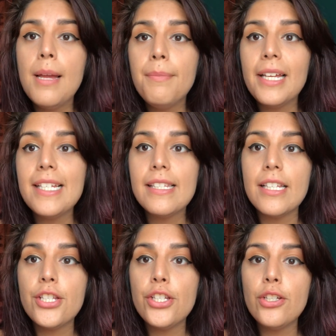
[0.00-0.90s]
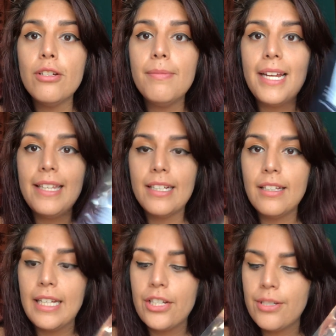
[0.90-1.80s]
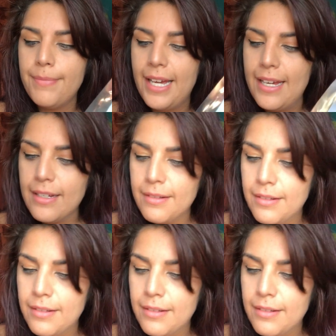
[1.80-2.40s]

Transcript: Place the tube in the collection bag.